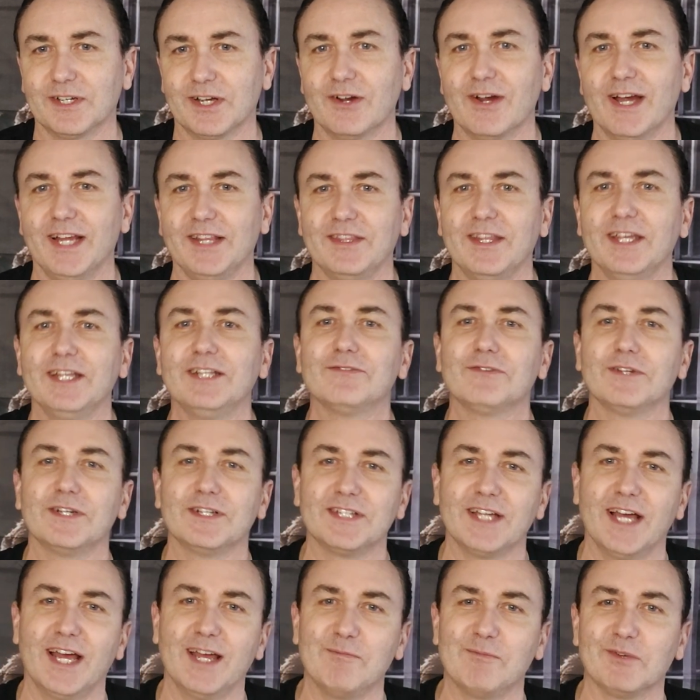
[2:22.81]
All right, thanks for your
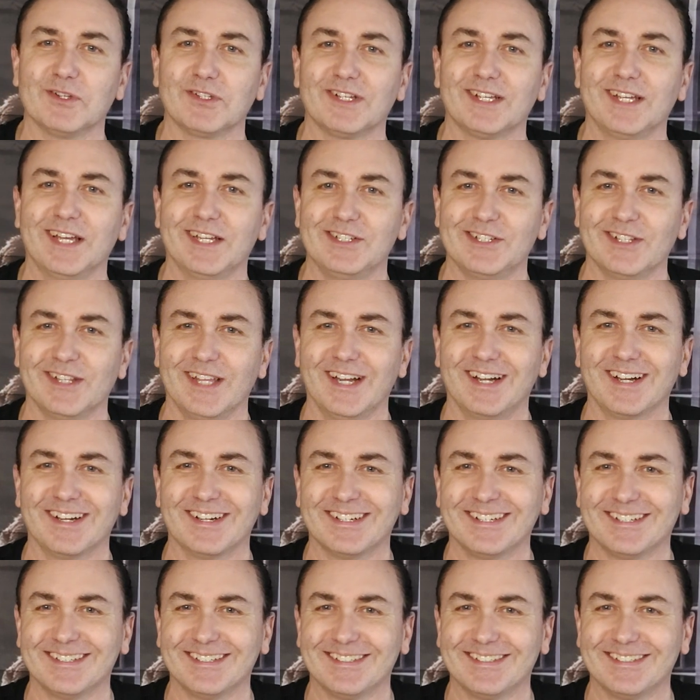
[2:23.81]
time. We'll catch you later.